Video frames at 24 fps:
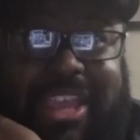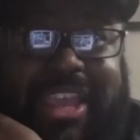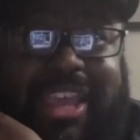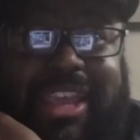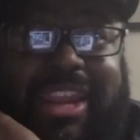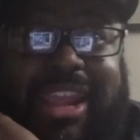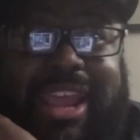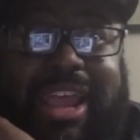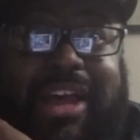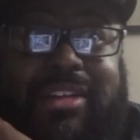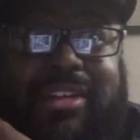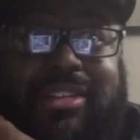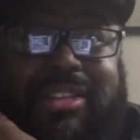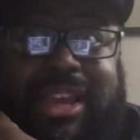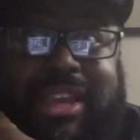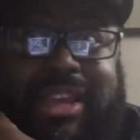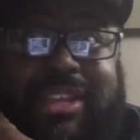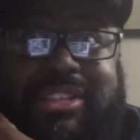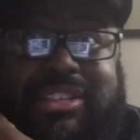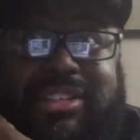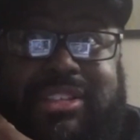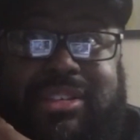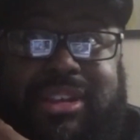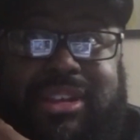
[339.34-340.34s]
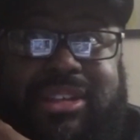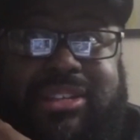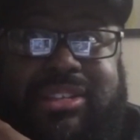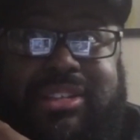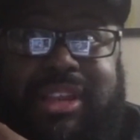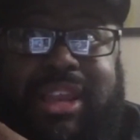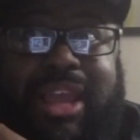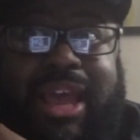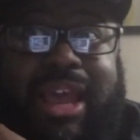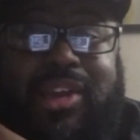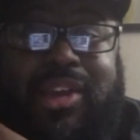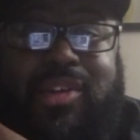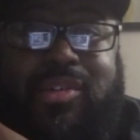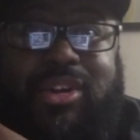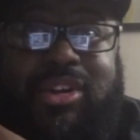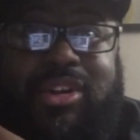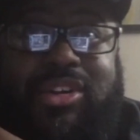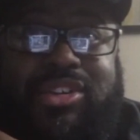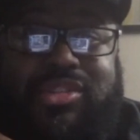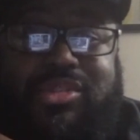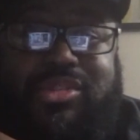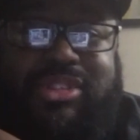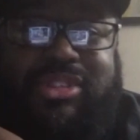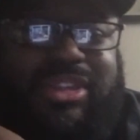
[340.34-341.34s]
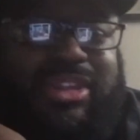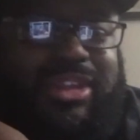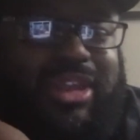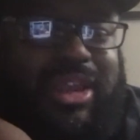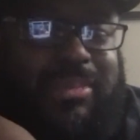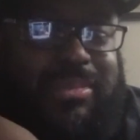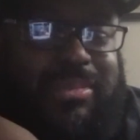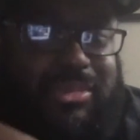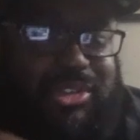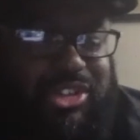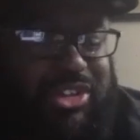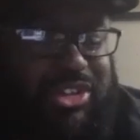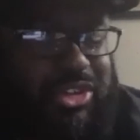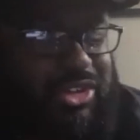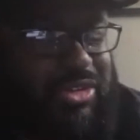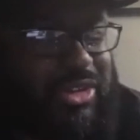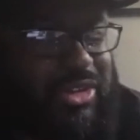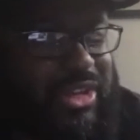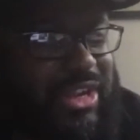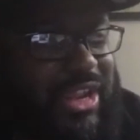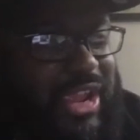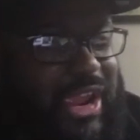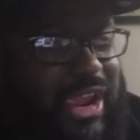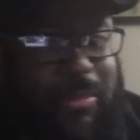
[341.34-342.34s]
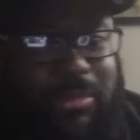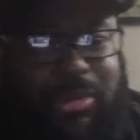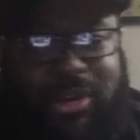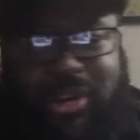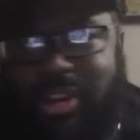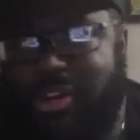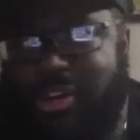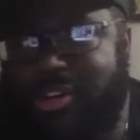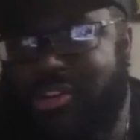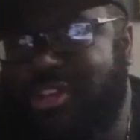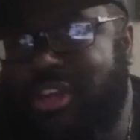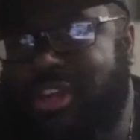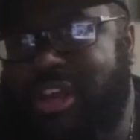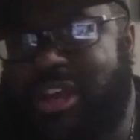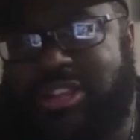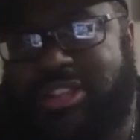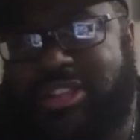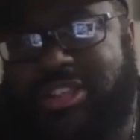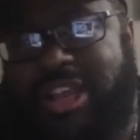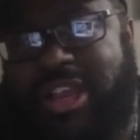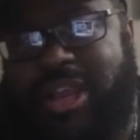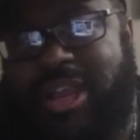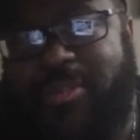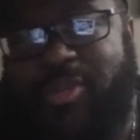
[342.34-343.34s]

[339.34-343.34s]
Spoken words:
And how that's a lot going on. You see, I'm sure you get Amber Alerts all the time